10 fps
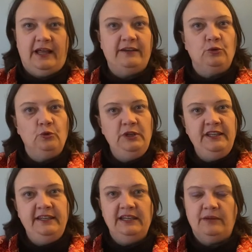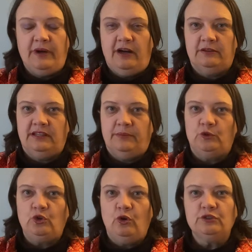And reading about them
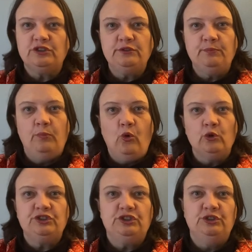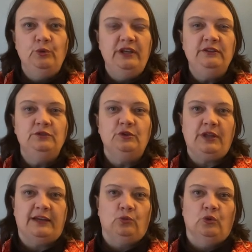transports you into
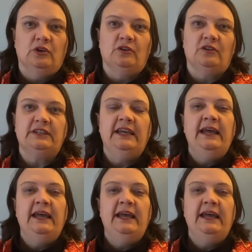that world.